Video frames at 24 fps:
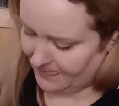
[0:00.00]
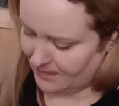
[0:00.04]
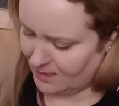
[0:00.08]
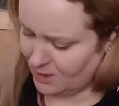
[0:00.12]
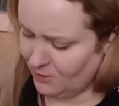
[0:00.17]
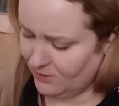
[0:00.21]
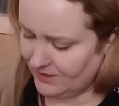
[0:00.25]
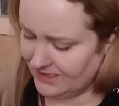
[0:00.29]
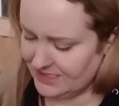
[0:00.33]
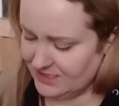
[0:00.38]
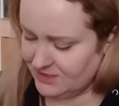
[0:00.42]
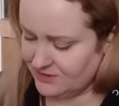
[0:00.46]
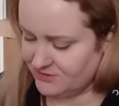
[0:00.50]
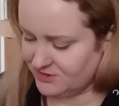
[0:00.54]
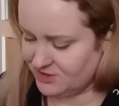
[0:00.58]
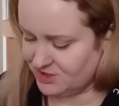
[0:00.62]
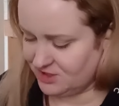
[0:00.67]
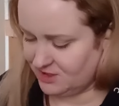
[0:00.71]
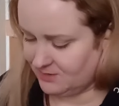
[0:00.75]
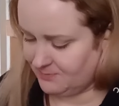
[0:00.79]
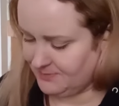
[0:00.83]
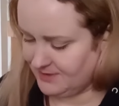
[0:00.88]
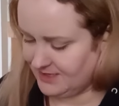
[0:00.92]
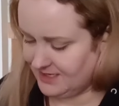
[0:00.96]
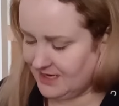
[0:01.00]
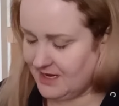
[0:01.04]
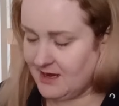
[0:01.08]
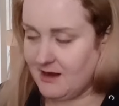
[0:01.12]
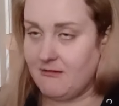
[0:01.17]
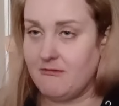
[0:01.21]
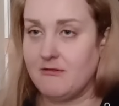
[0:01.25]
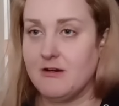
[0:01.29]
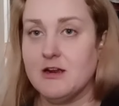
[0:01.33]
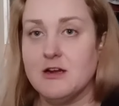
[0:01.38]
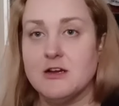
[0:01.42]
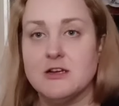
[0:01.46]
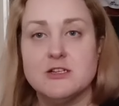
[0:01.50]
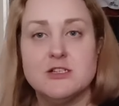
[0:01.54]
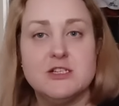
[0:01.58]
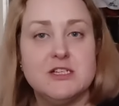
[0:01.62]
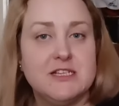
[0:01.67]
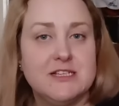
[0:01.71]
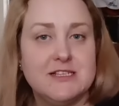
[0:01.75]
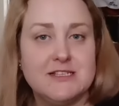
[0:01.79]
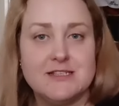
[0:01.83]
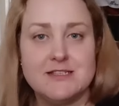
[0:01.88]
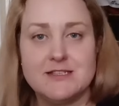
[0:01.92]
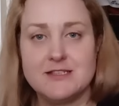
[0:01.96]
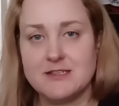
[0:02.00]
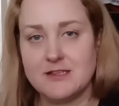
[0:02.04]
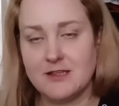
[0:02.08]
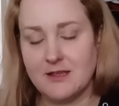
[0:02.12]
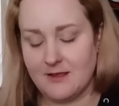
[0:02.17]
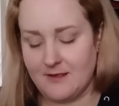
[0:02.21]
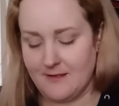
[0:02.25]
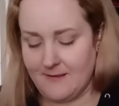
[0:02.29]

You're in your shopping era. Yeah, she's